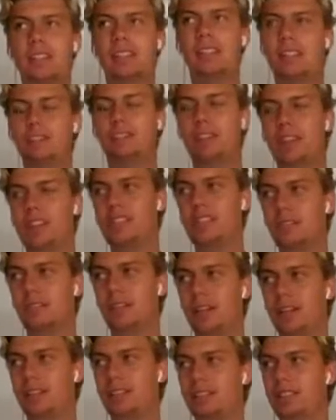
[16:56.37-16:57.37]
and then he
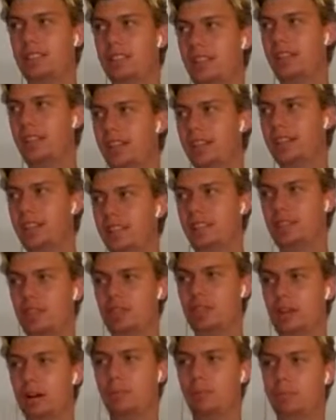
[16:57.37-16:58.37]
finds a way to like
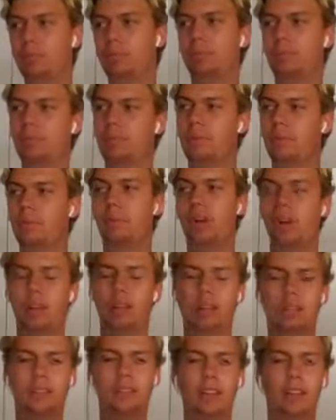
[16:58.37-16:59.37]
jump
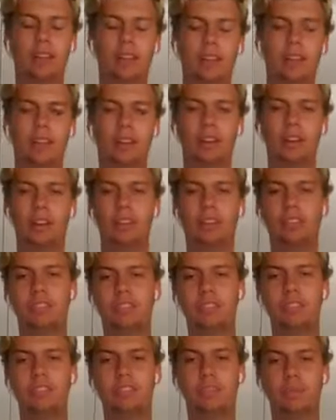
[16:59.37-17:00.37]
to other
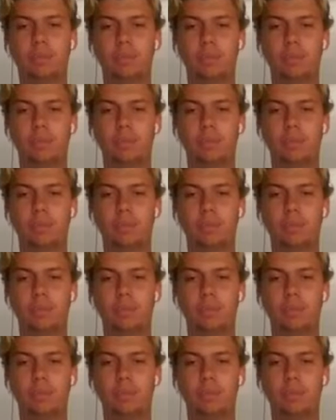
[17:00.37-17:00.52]
Earths,